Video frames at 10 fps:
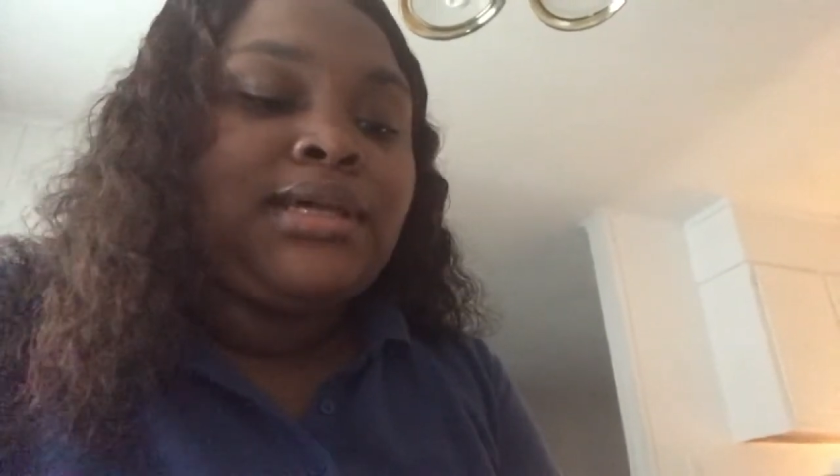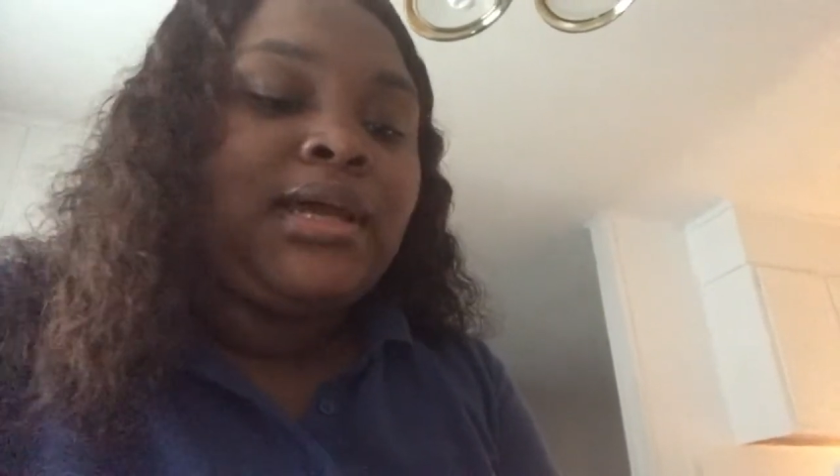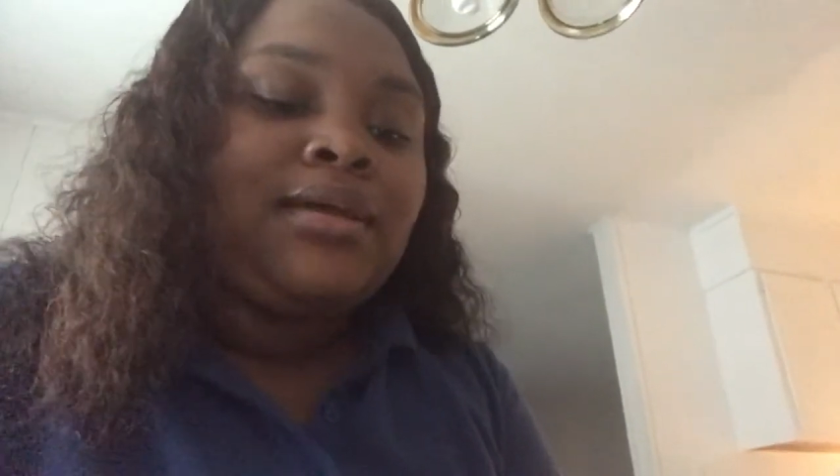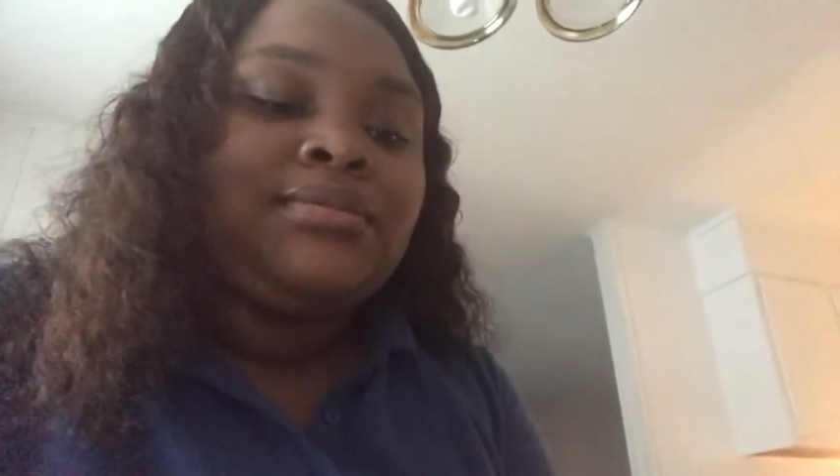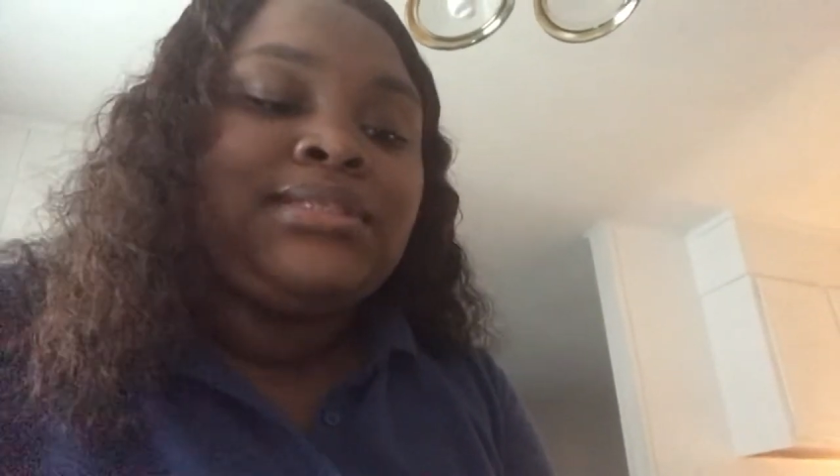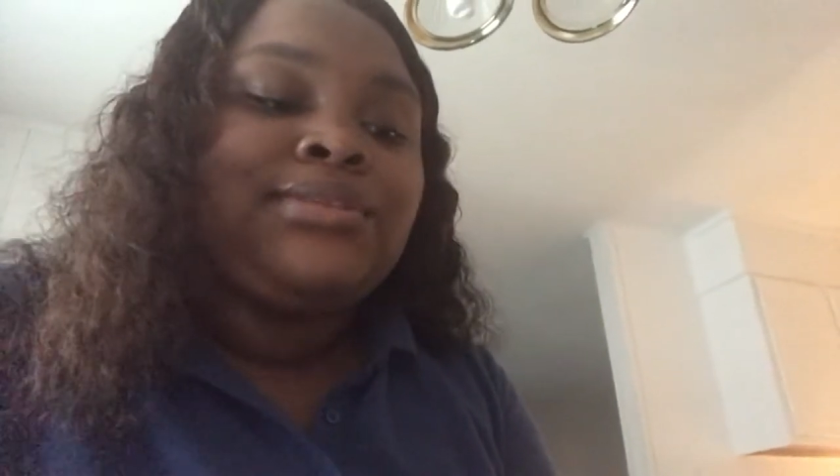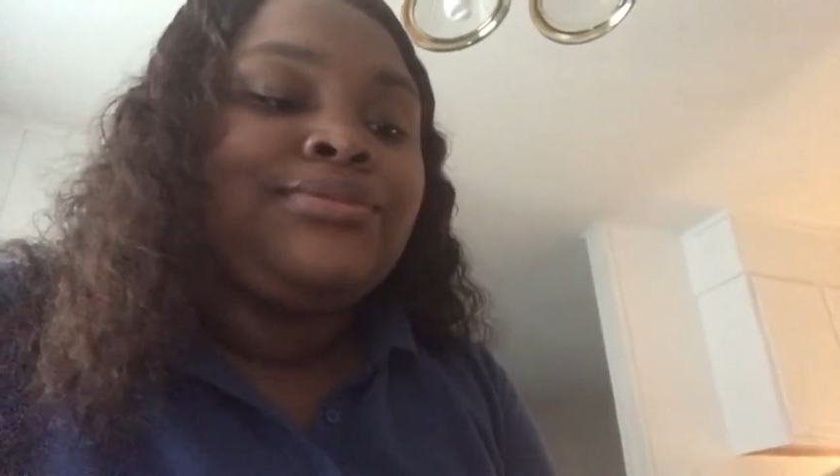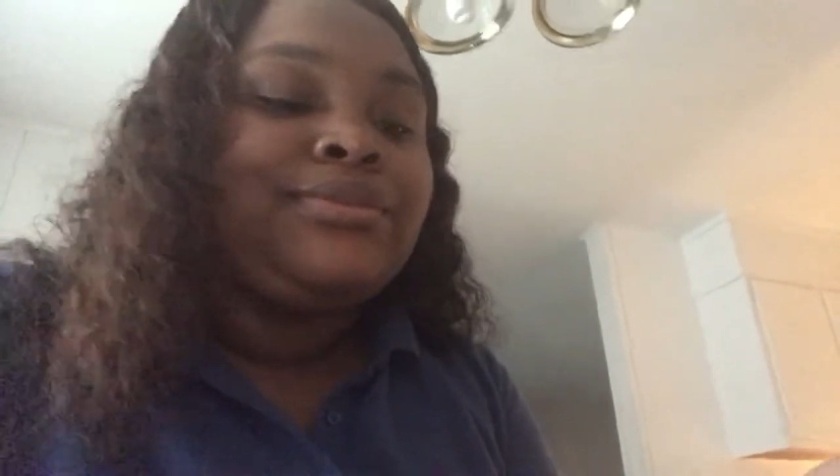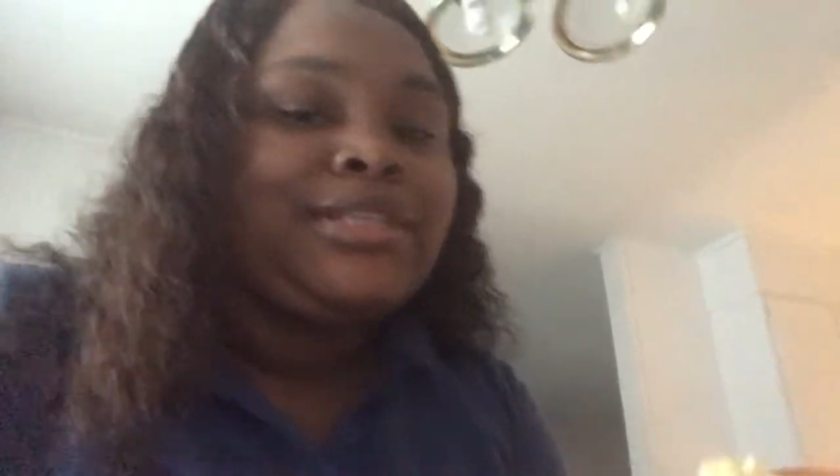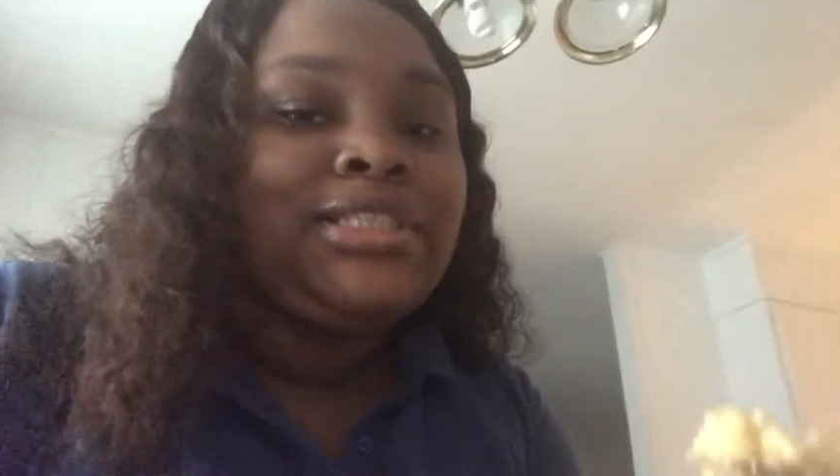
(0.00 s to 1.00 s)
I was in a
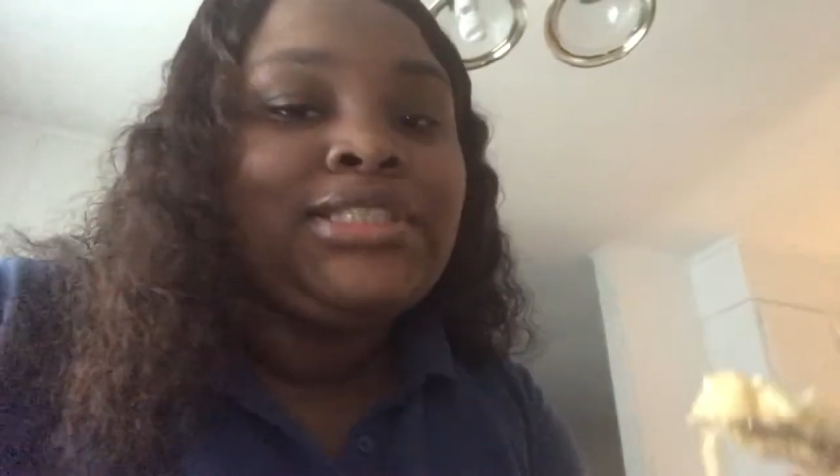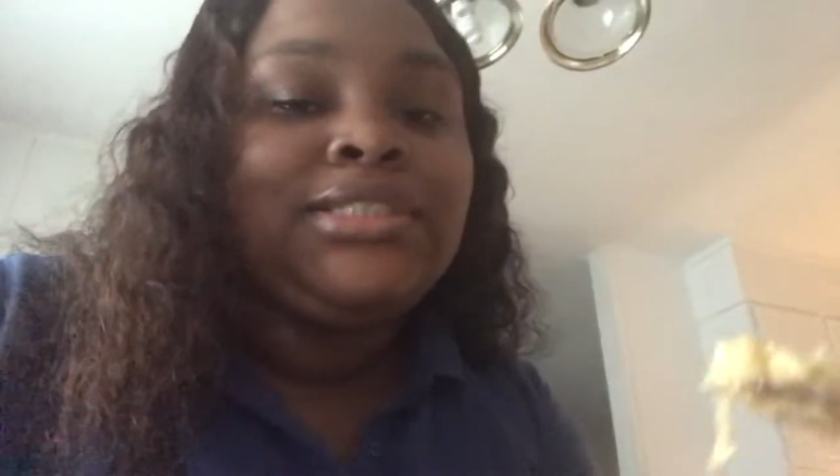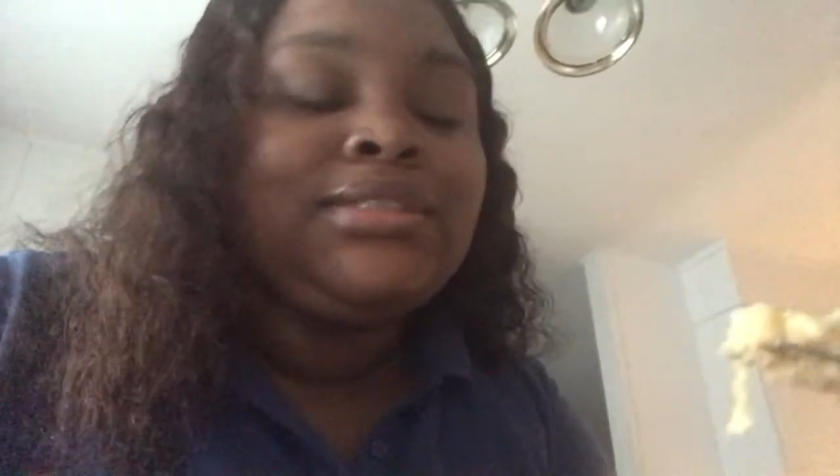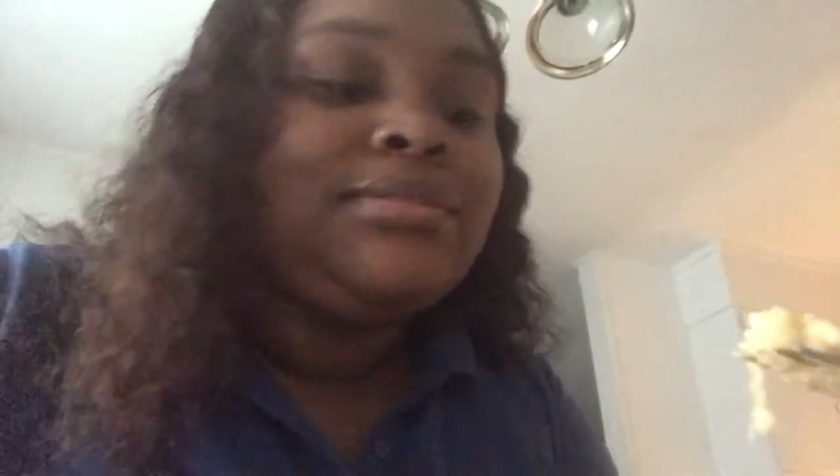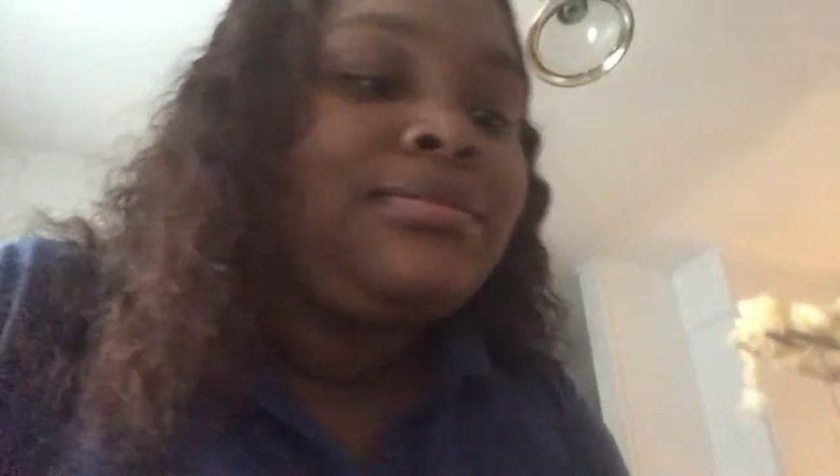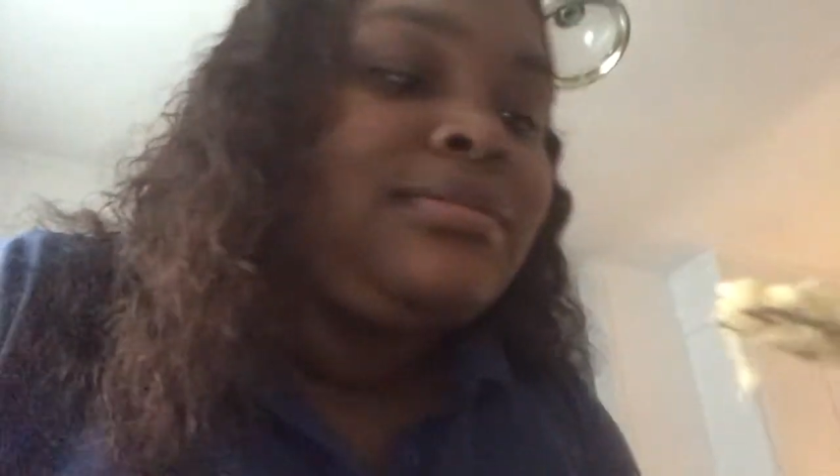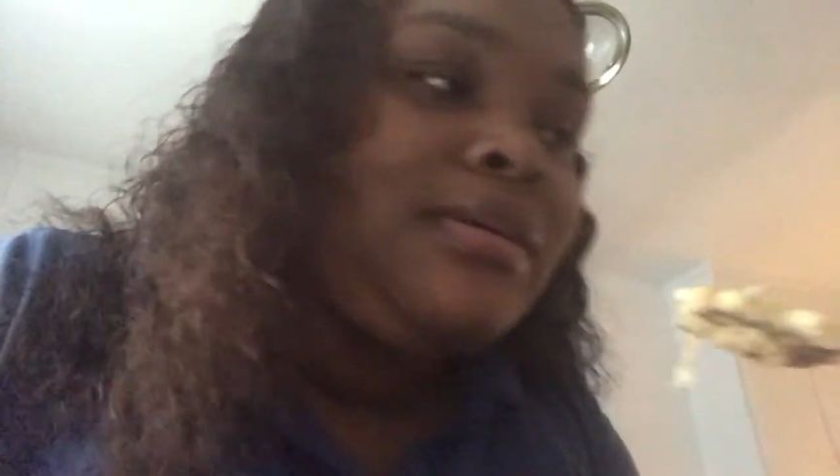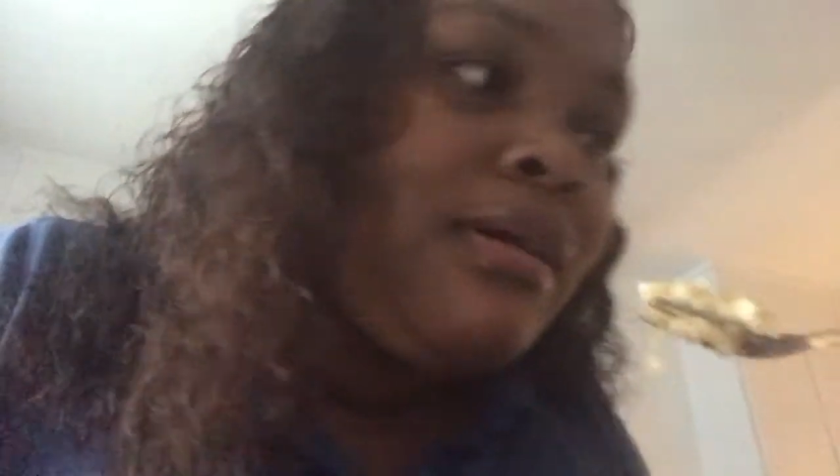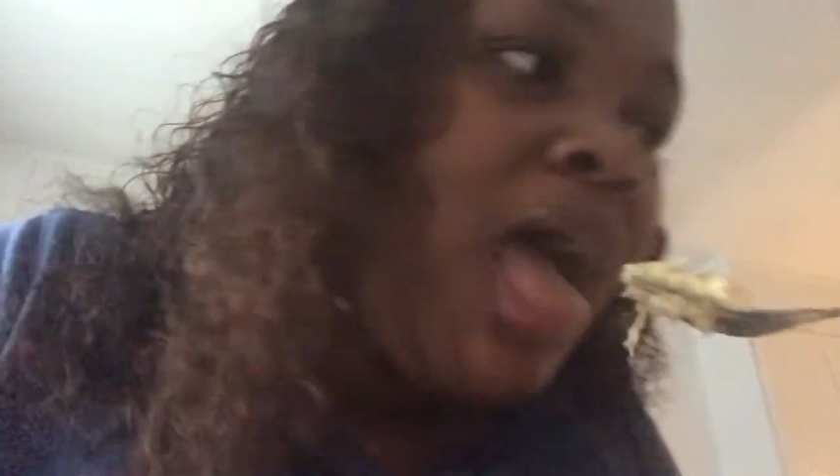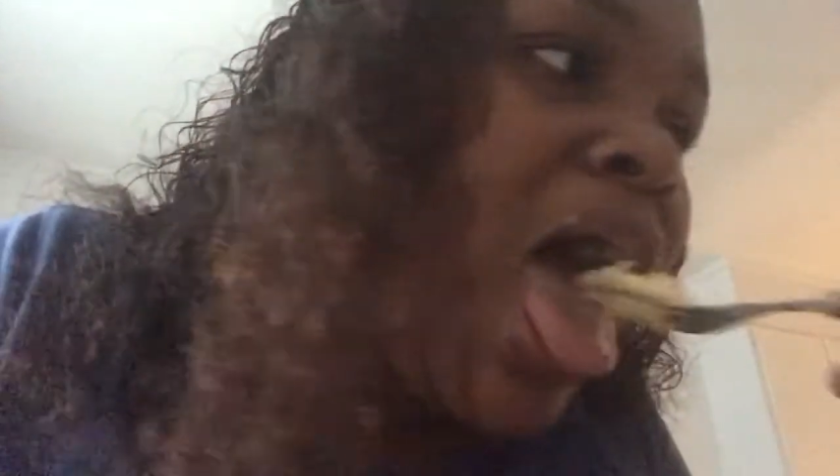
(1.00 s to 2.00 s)
rush, you know,